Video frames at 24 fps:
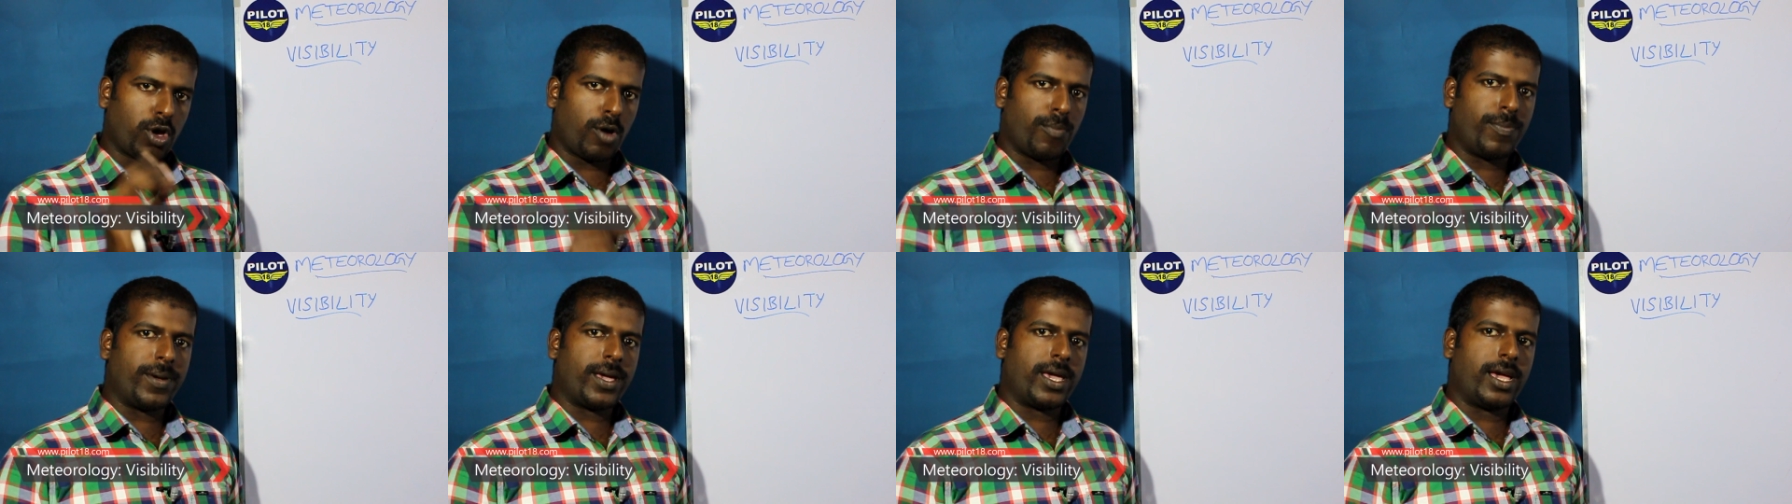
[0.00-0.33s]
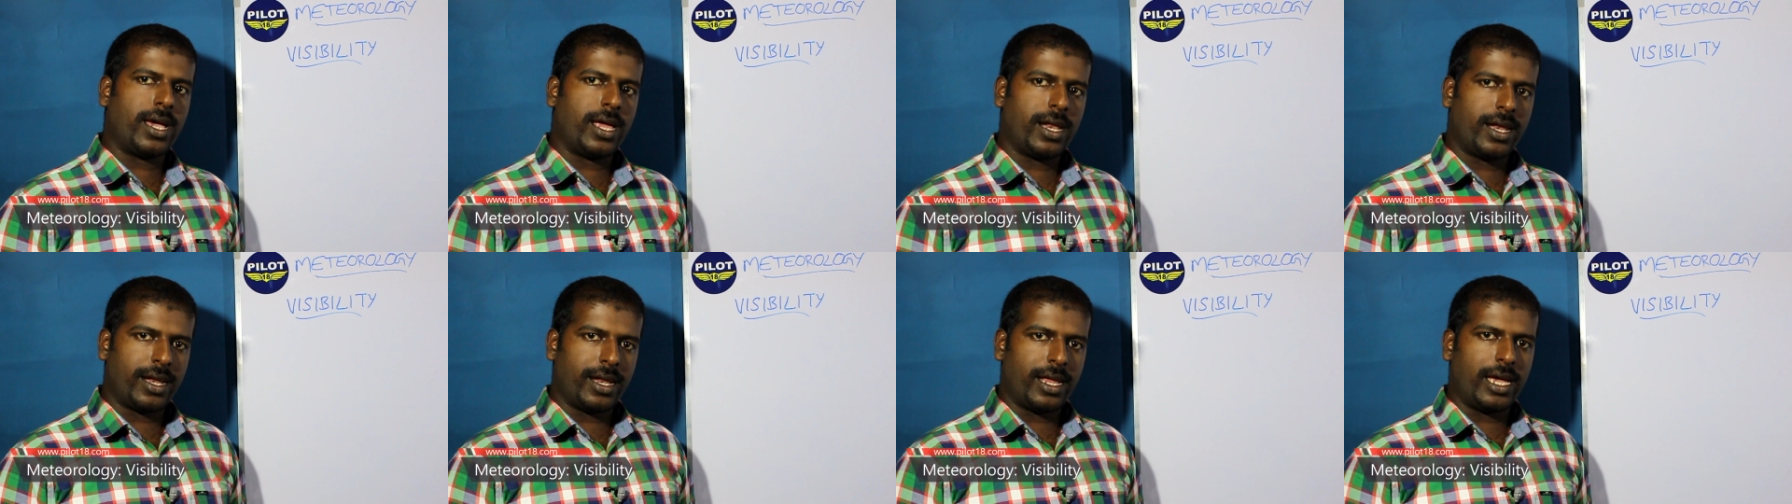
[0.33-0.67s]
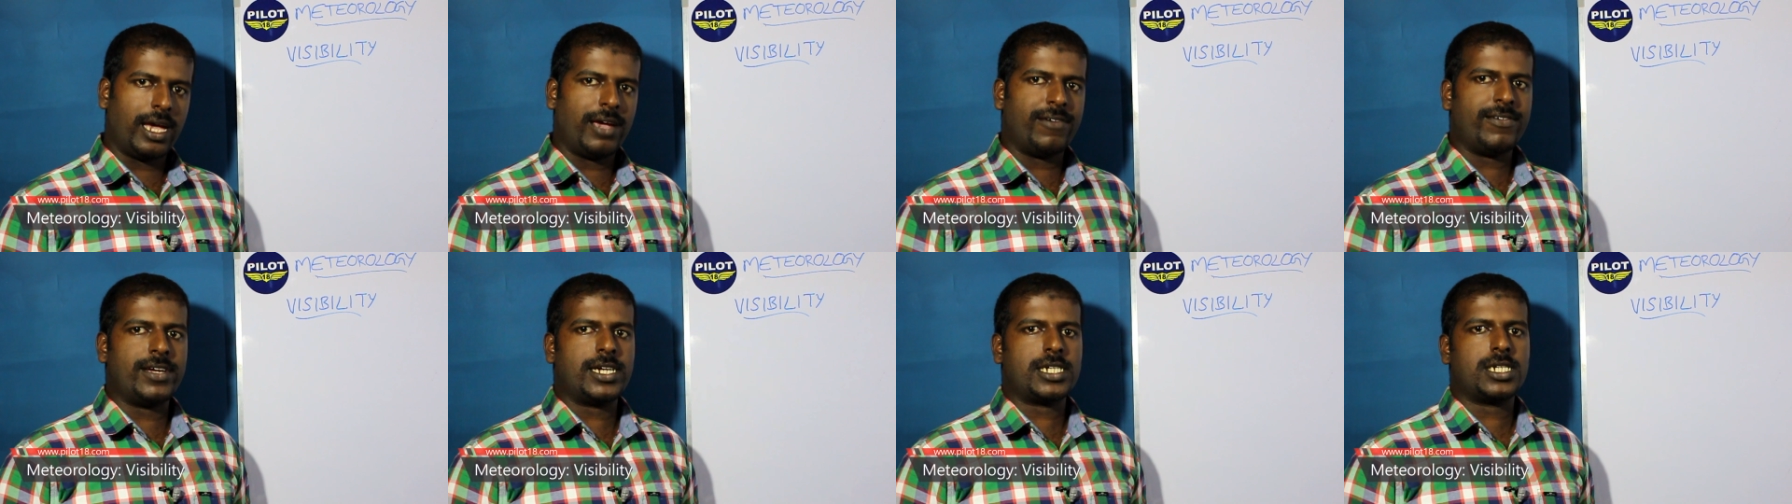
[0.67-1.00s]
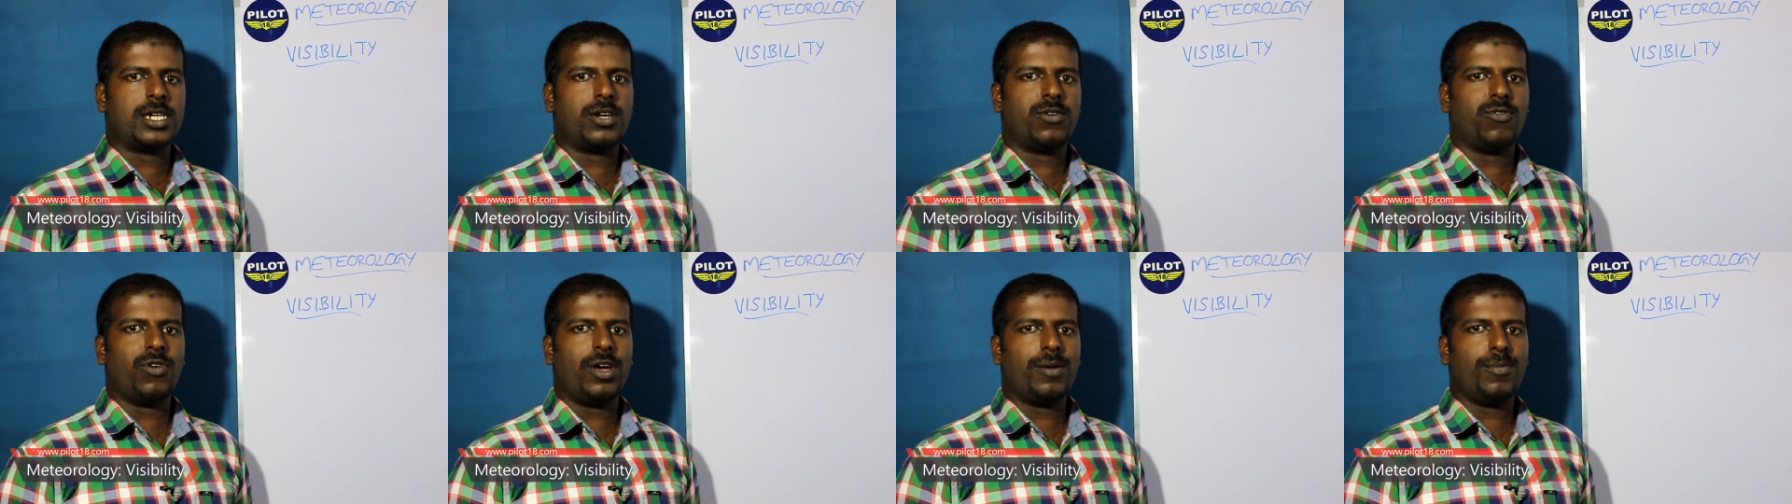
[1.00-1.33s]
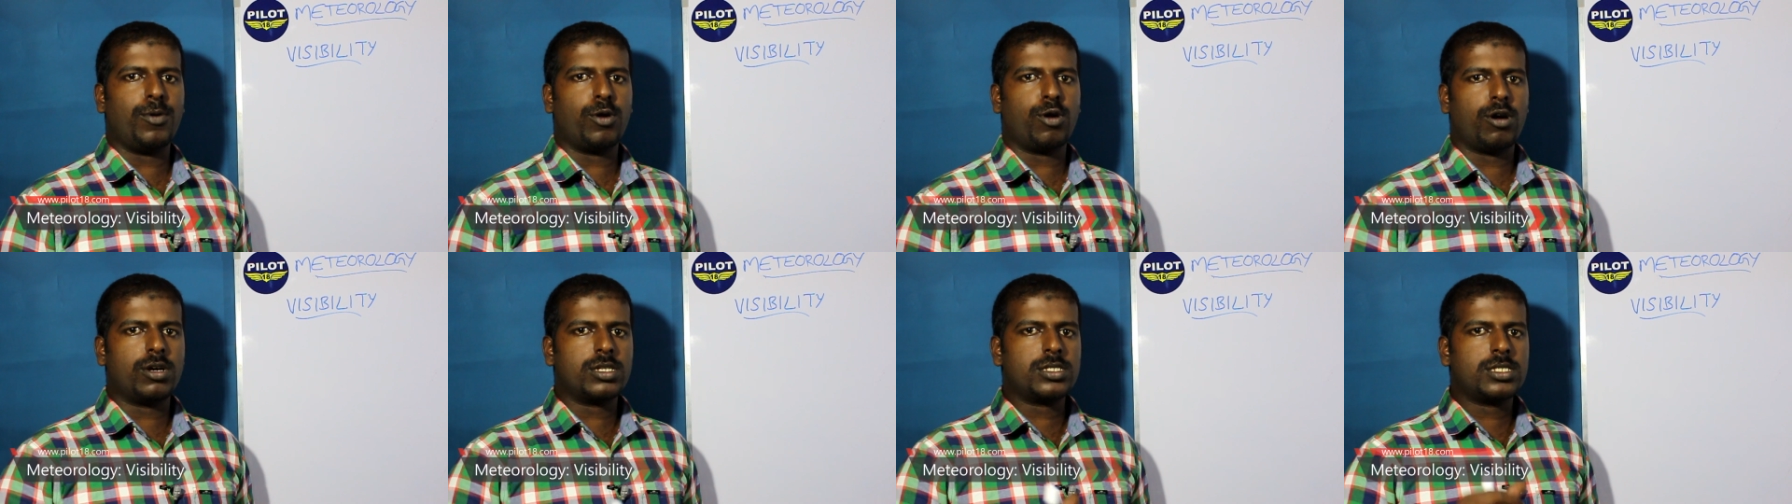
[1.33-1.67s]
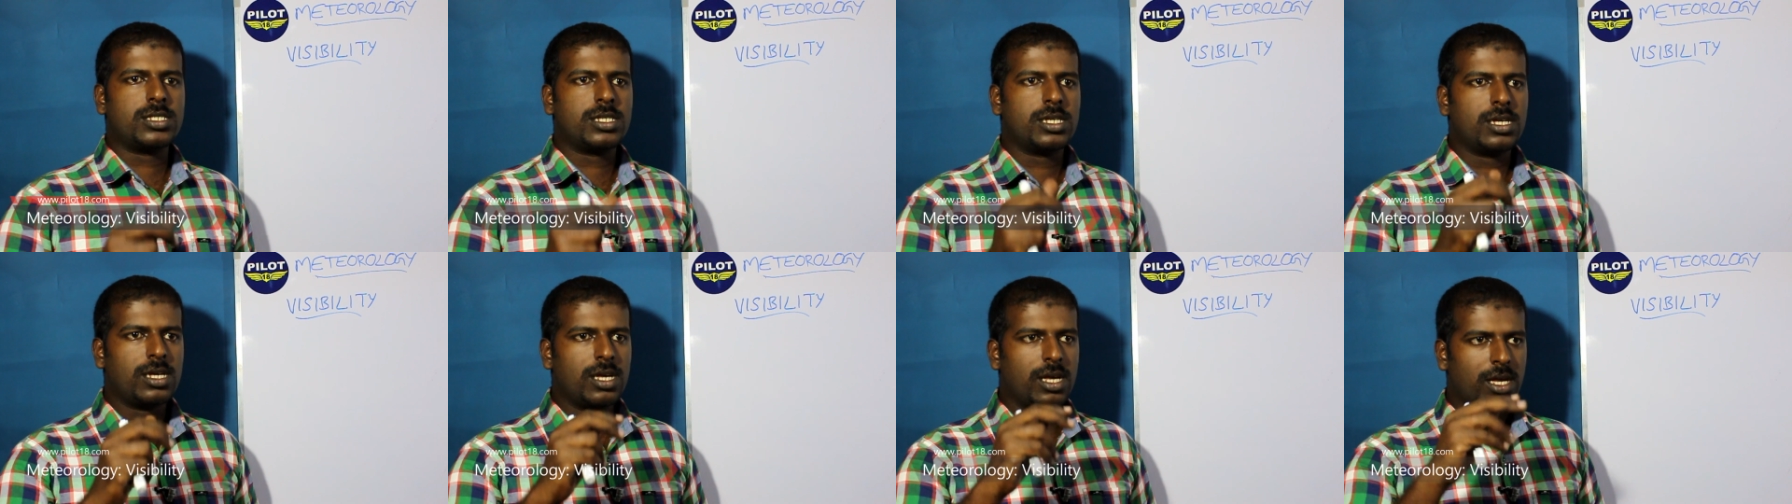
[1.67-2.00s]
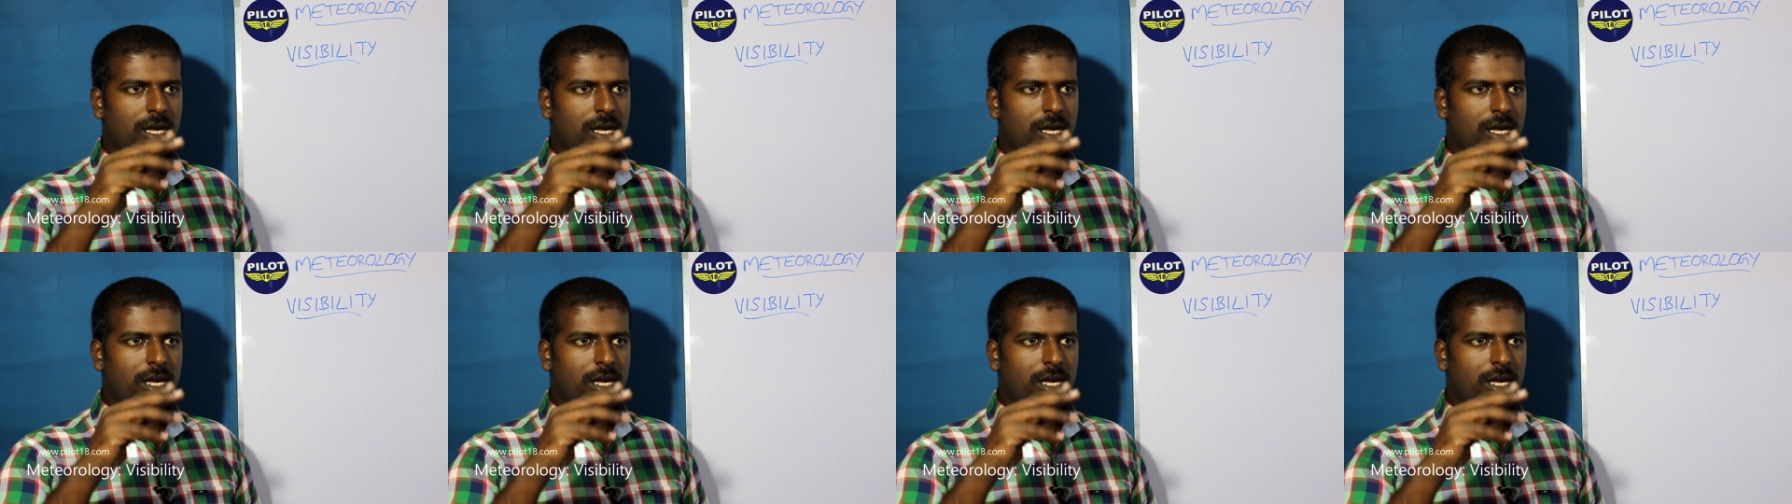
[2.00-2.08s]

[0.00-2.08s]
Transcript: topic in aviation. Why? Because